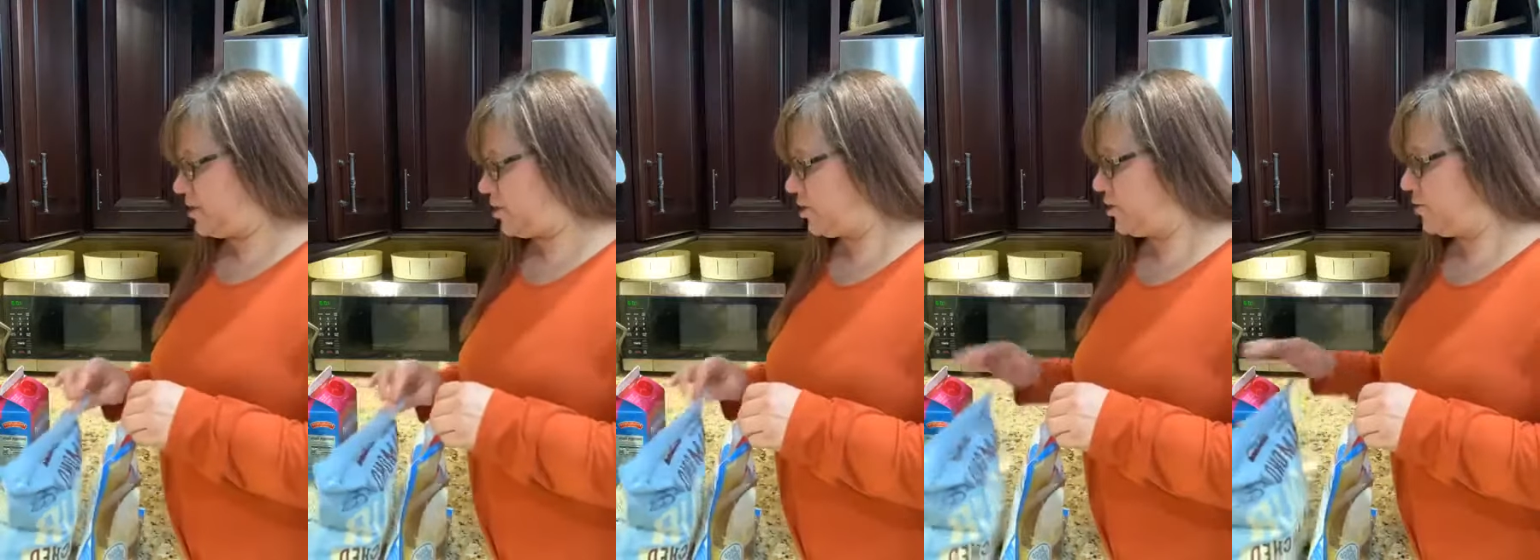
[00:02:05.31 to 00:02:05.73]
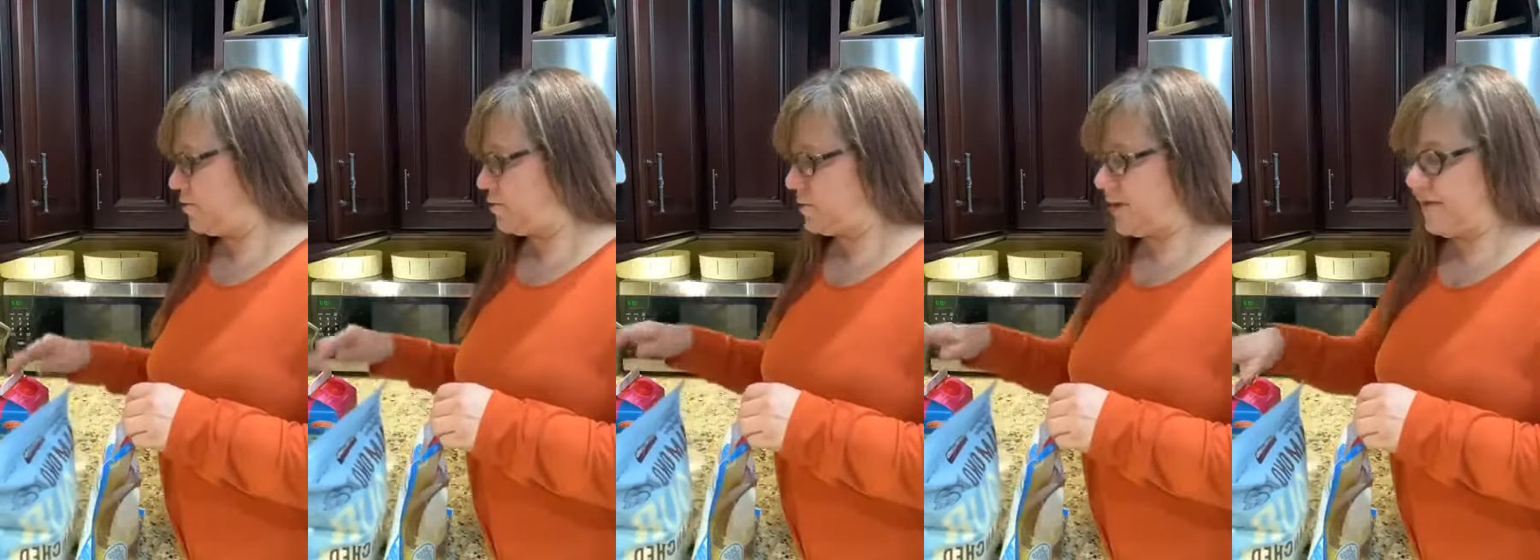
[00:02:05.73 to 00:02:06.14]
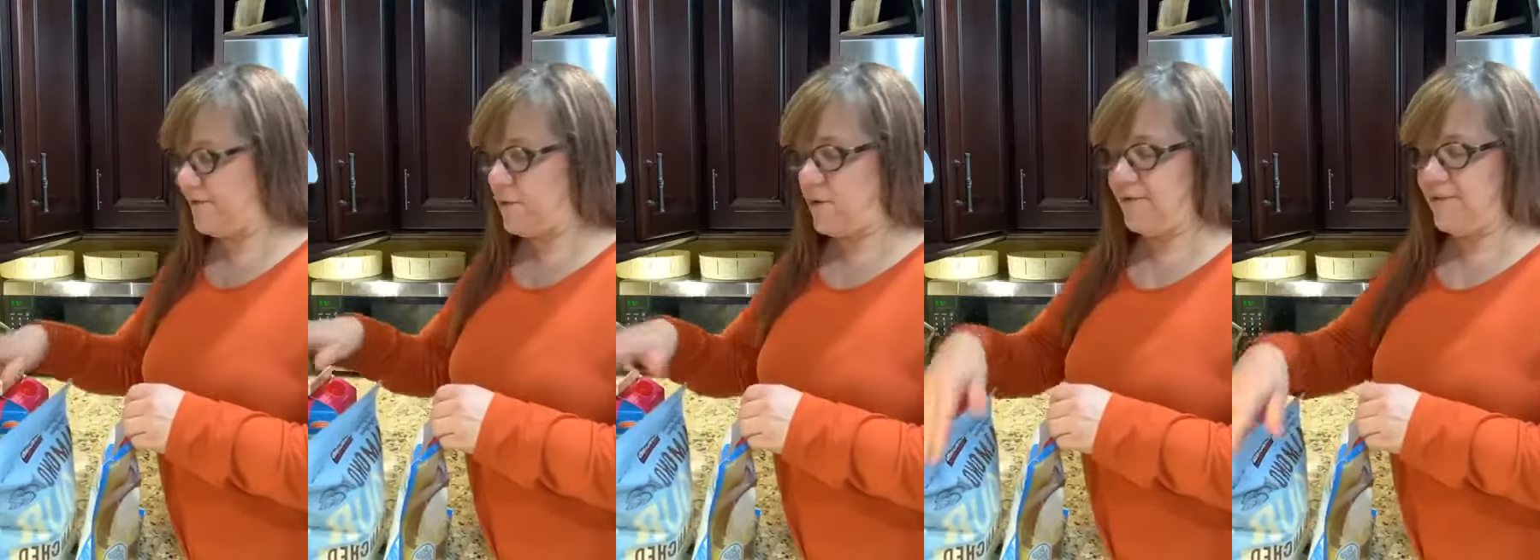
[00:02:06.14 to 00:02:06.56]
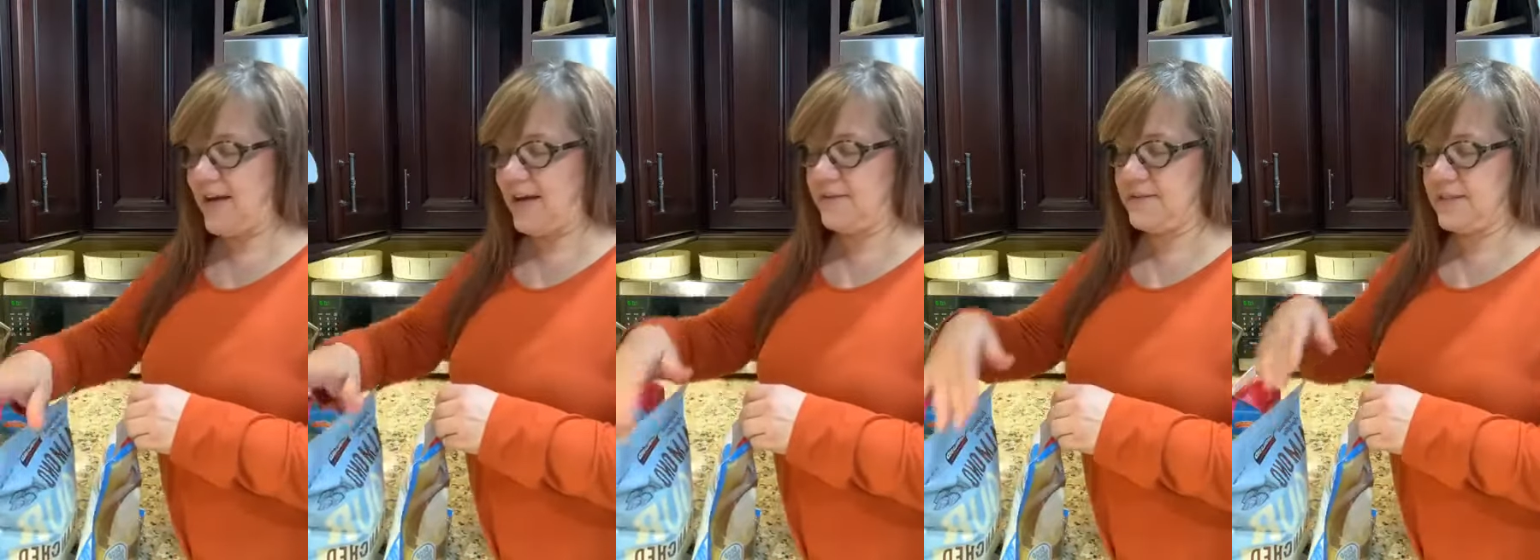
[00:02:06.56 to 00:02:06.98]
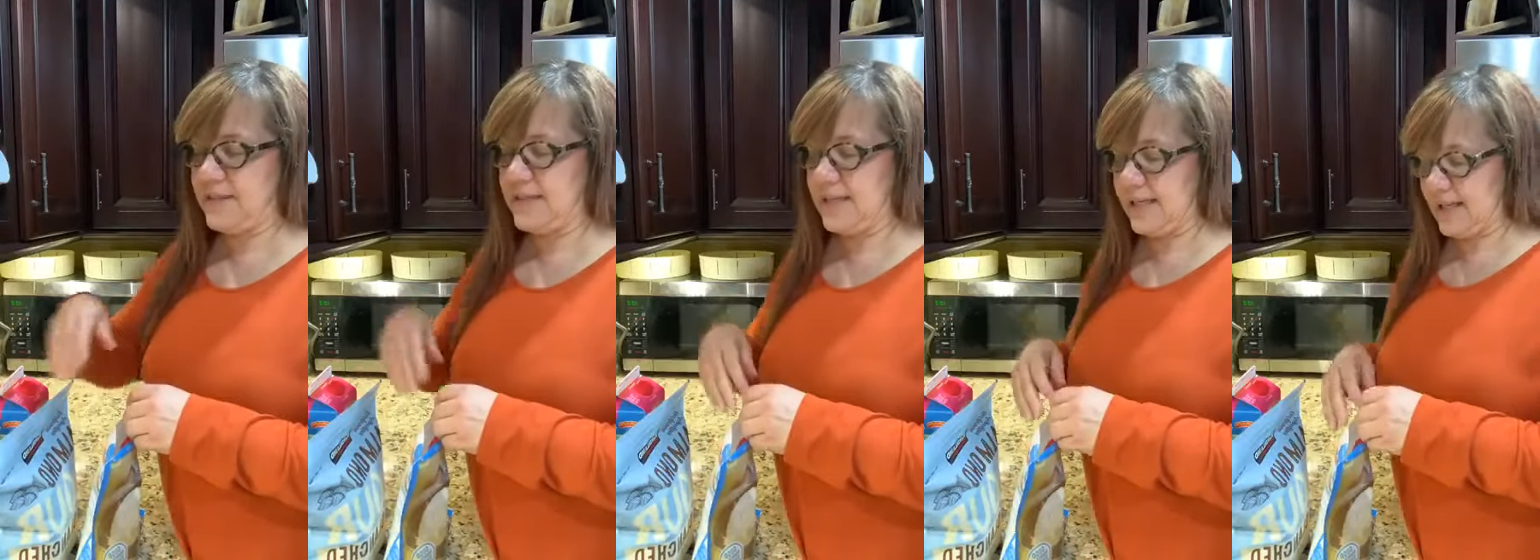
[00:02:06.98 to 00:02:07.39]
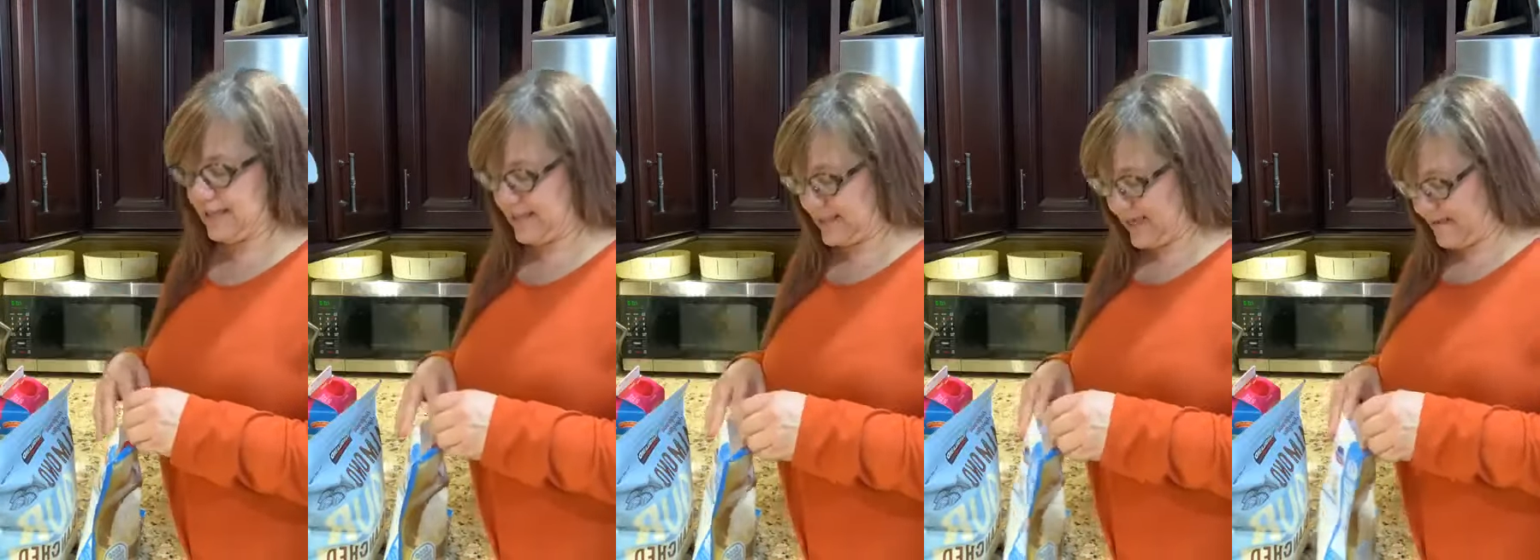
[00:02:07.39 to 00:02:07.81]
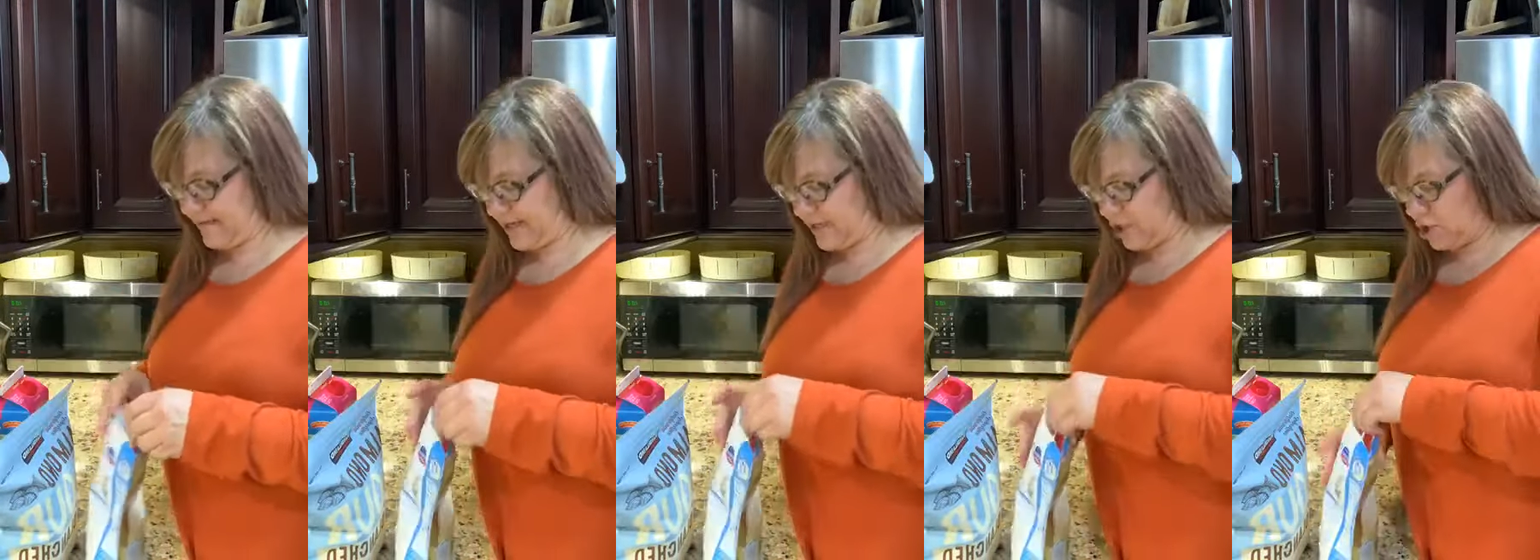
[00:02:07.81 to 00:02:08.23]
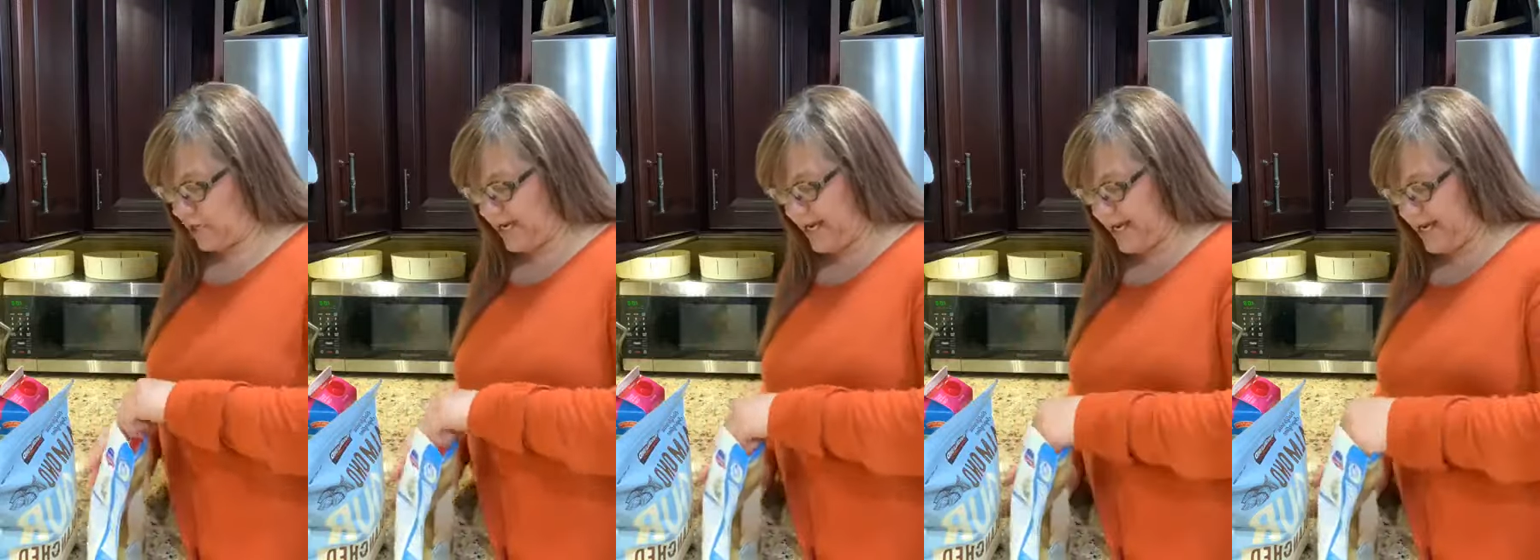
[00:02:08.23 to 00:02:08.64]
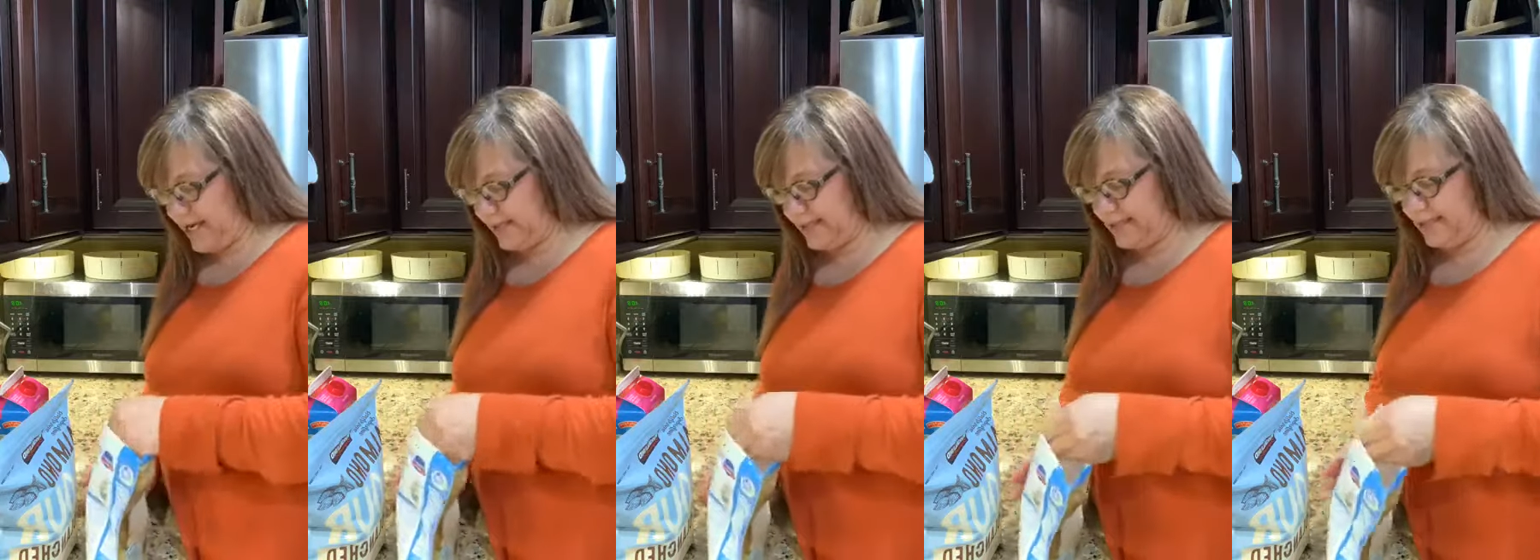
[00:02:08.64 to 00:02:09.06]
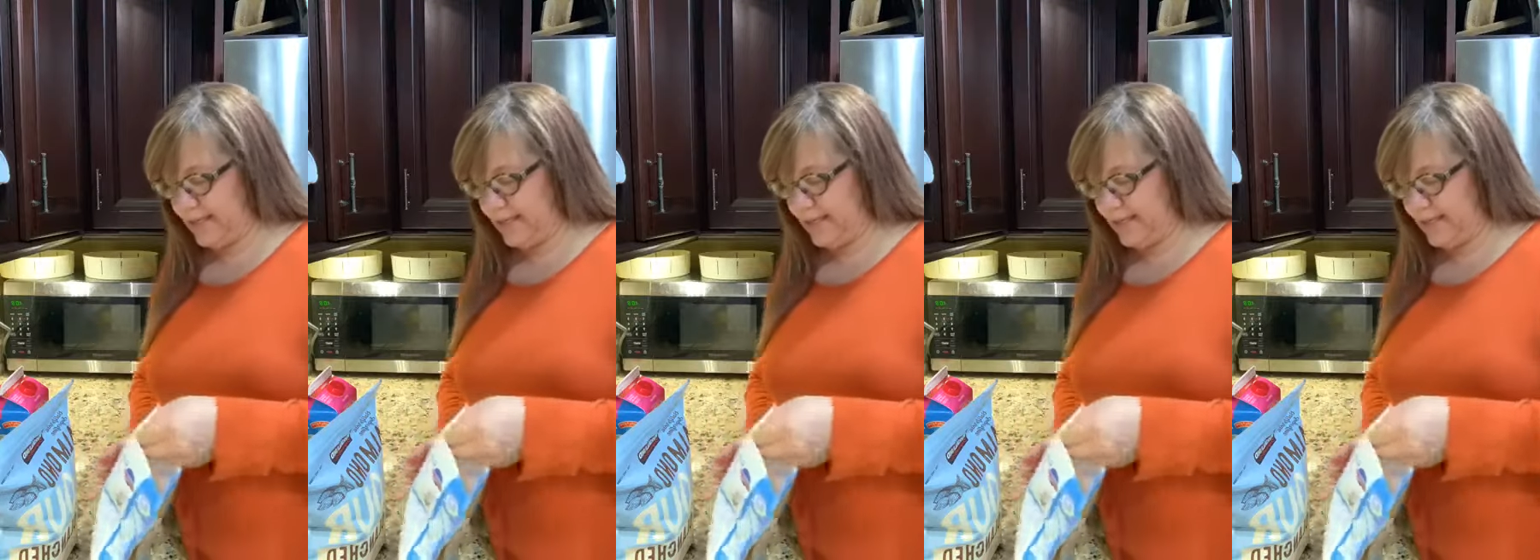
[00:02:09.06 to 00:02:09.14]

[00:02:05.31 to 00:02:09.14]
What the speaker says: 2, 3, 4, 5, 6, 7 ingredients.